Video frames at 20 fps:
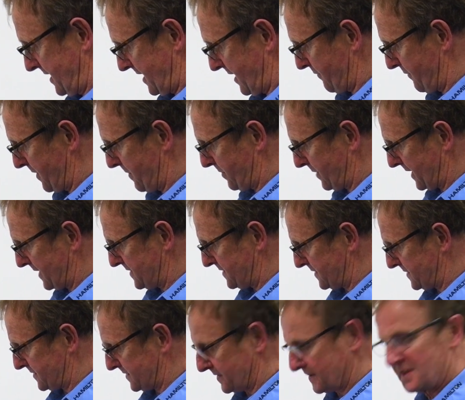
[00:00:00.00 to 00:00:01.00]
and
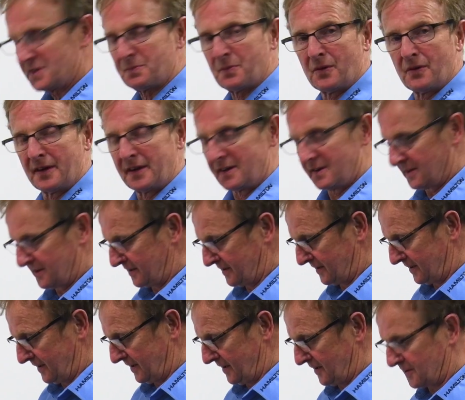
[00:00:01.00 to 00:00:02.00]
replaces at this point.
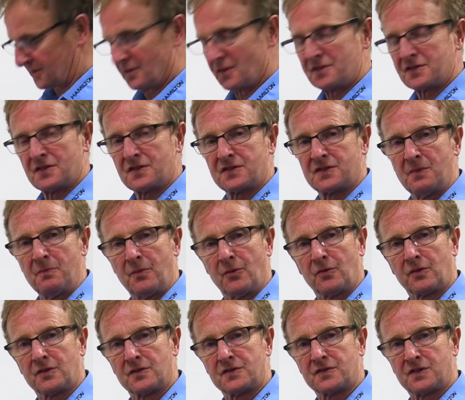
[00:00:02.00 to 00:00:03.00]
So it's a
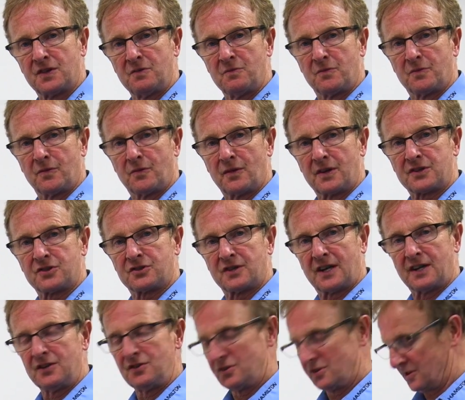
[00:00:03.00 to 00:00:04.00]
simple consumable
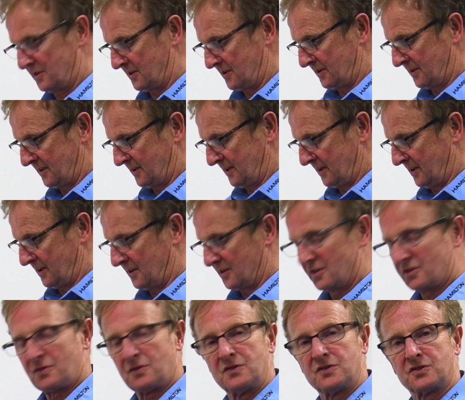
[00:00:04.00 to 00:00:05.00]
exchange
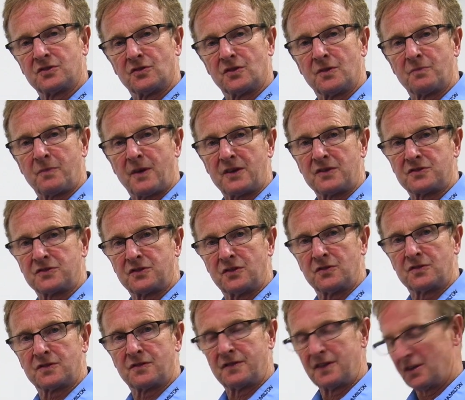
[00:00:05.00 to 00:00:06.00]
to ensure the best
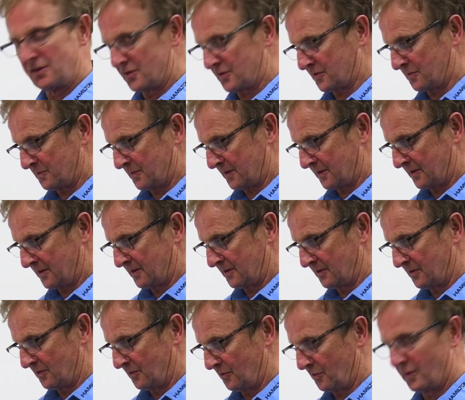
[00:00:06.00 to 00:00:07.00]
use of the instrument.
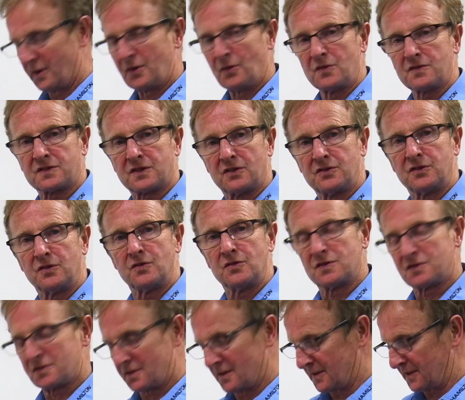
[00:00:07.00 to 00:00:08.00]
We'd also
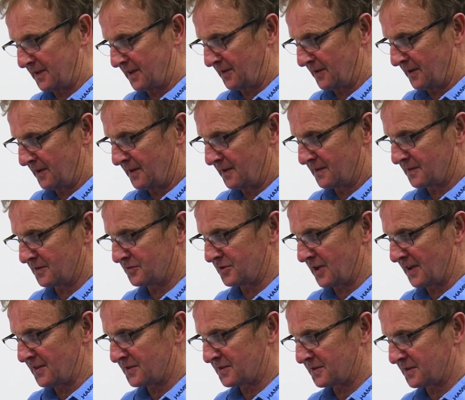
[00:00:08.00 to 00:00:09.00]

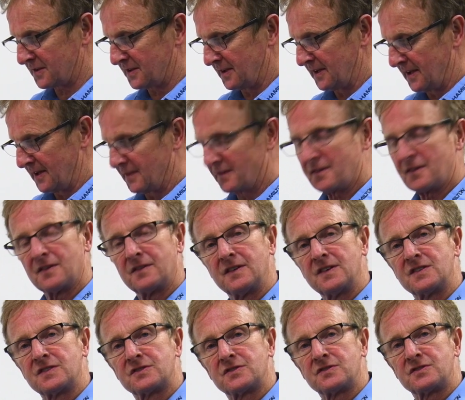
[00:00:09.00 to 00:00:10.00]
suggest that
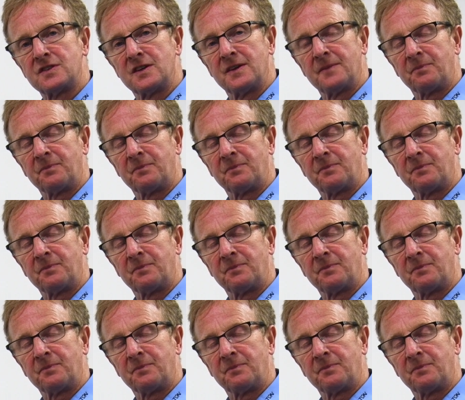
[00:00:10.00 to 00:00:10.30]
this